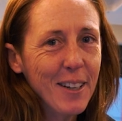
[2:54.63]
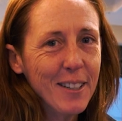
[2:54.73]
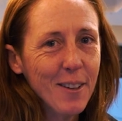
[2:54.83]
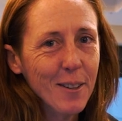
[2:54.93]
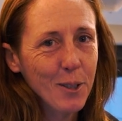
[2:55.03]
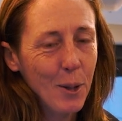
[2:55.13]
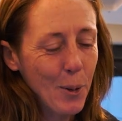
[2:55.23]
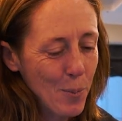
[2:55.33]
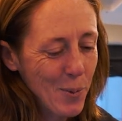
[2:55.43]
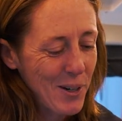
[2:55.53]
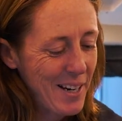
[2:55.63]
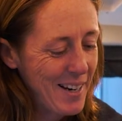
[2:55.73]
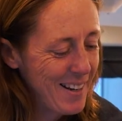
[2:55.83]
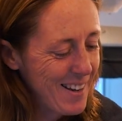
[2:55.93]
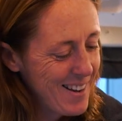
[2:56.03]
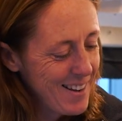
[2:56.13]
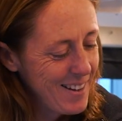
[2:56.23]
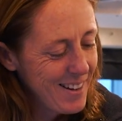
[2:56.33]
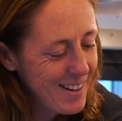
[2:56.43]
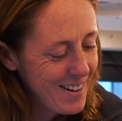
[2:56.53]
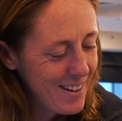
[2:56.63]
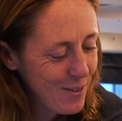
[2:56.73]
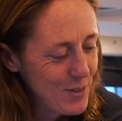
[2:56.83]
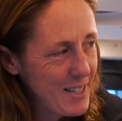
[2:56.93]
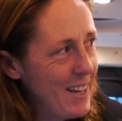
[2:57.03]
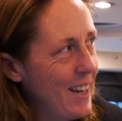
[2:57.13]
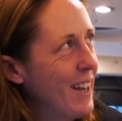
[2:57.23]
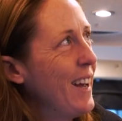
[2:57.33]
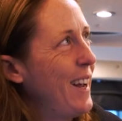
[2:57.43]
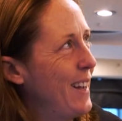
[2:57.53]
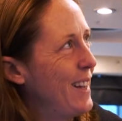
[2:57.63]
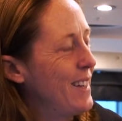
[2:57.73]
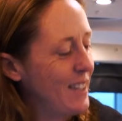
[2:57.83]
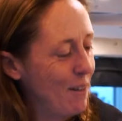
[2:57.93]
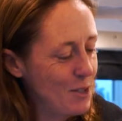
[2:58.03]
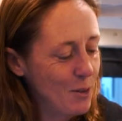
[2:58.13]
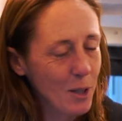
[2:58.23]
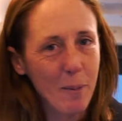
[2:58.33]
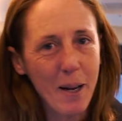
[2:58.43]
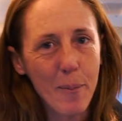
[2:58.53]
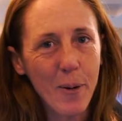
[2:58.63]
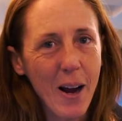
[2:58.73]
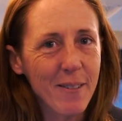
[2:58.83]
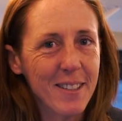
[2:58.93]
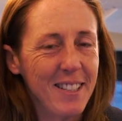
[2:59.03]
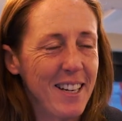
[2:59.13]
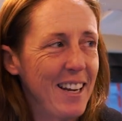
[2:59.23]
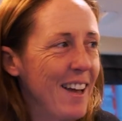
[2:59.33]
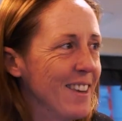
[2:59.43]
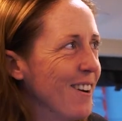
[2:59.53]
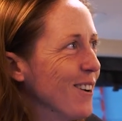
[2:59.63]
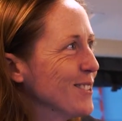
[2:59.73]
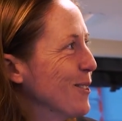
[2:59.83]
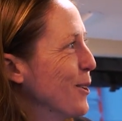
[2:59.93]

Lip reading: is also pretty nifty, and it gives you a little bit of privacy and then also